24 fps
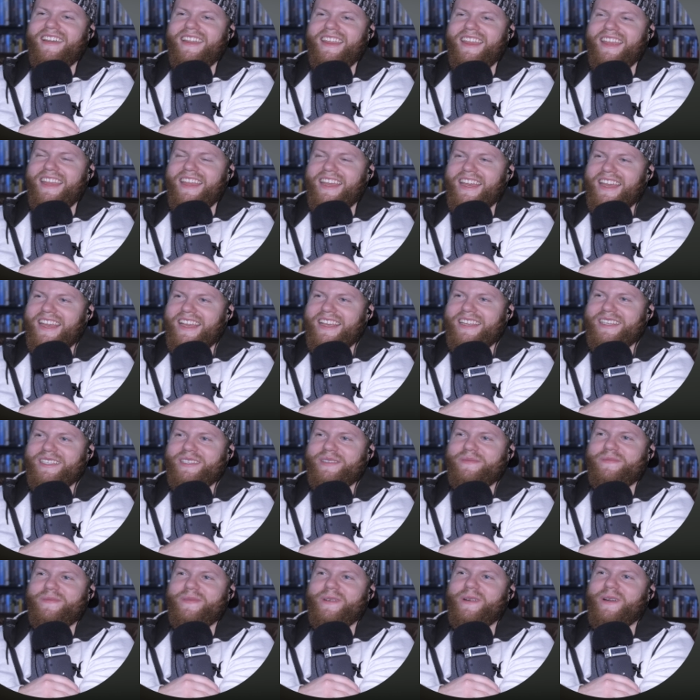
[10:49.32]

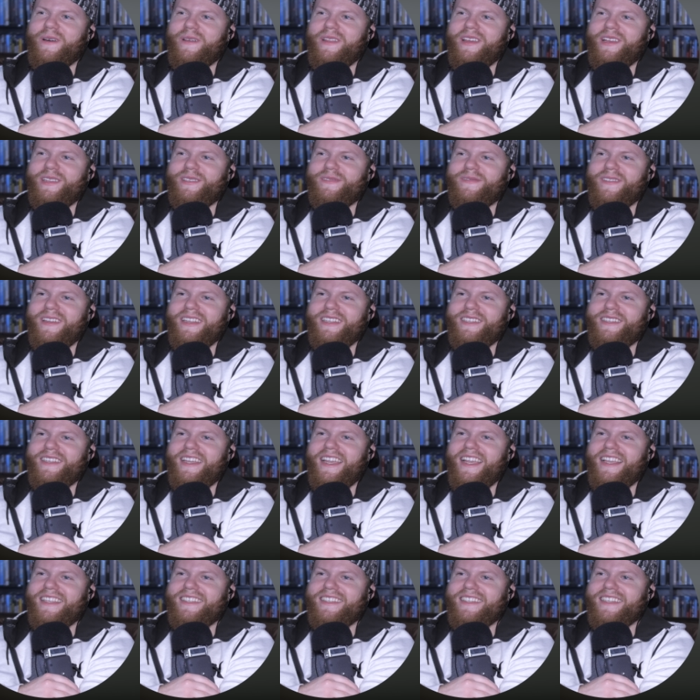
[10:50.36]
Yes, bro, that's
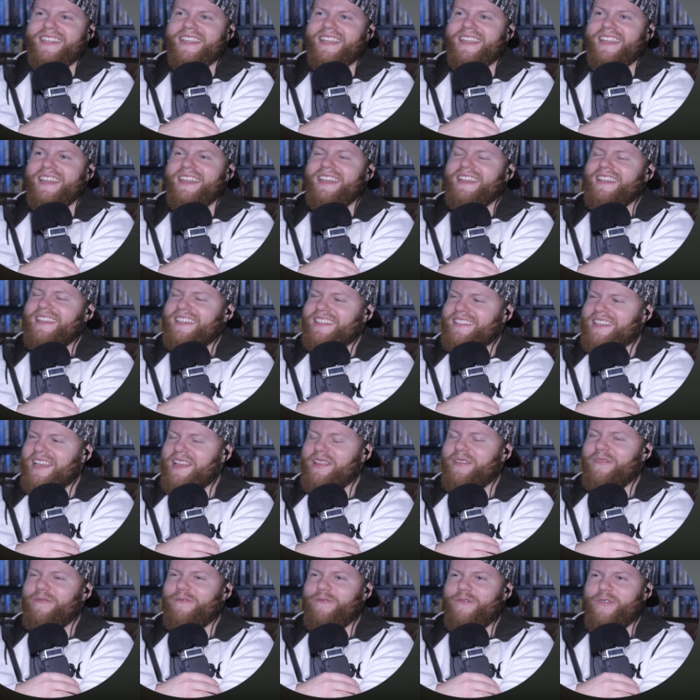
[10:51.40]
fantastic. Is
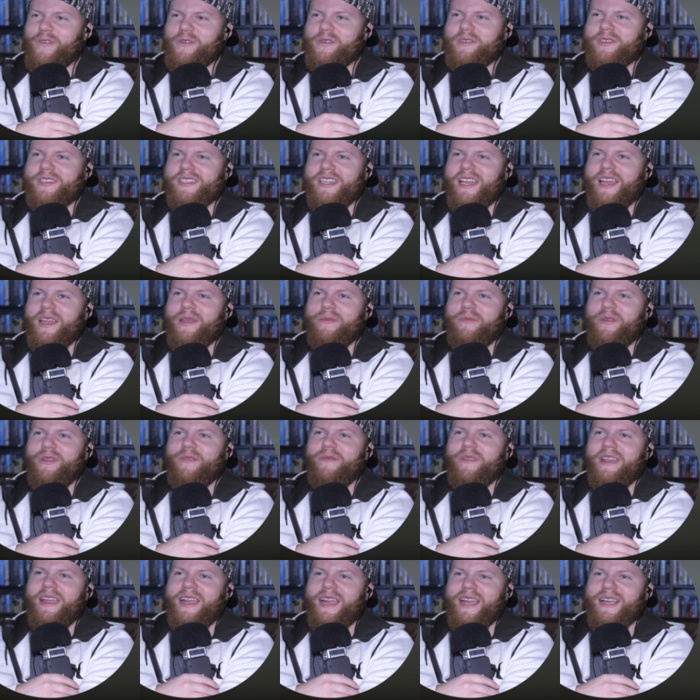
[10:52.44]
that the first time
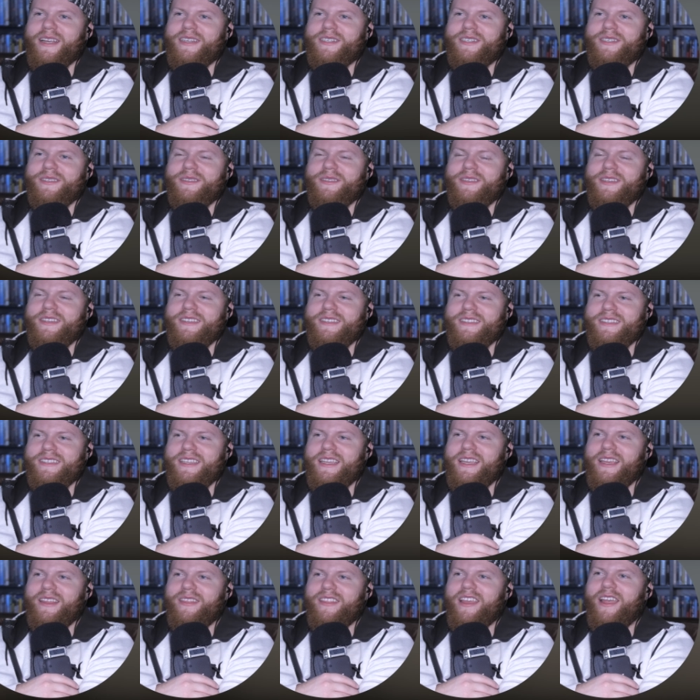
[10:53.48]
we've actually
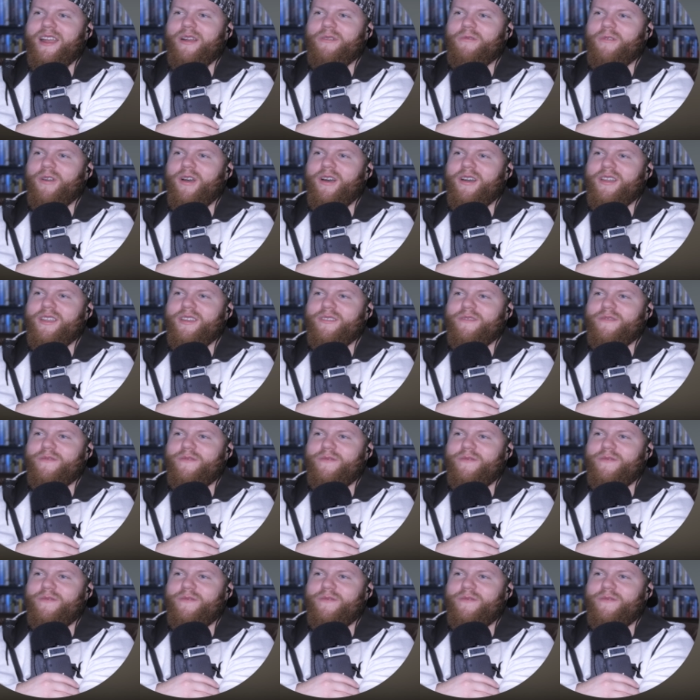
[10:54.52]
seen that rocket